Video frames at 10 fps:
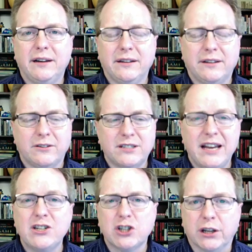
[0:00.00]
they're
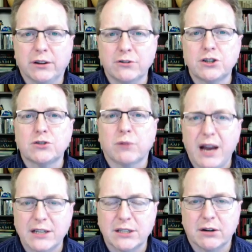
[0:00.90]
tension, they're
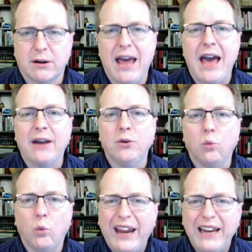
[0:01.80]
stress, they're added
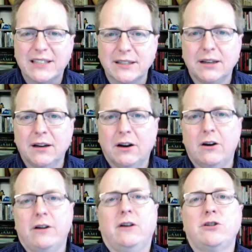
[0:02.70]
weight
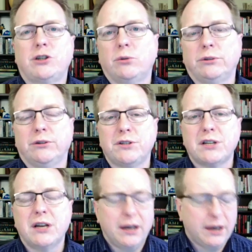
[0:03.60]
on our shoulders.
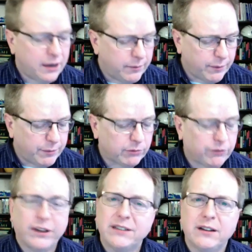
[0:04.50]
I've been
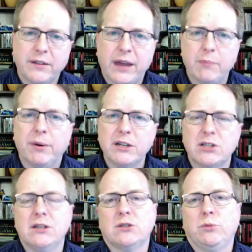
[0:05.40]
reflecting on that a
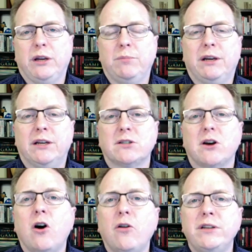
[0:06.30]
bunch this week because
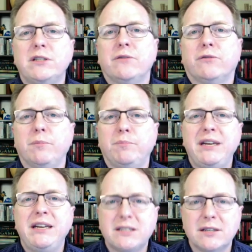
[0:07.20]
all these different
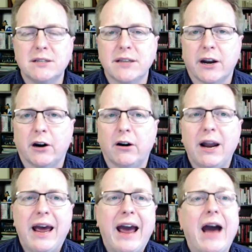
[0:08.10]
pieces that are
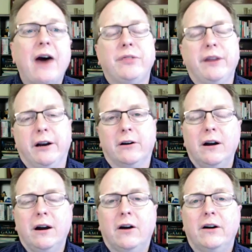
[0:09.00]
out there
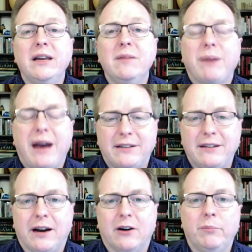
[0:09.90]
are
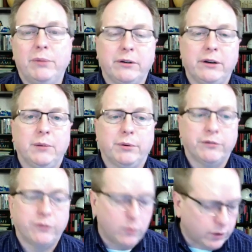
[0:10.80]
impacting our ability to
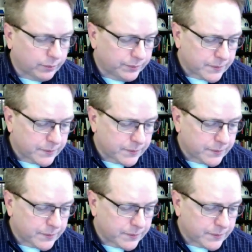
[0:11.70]
perform.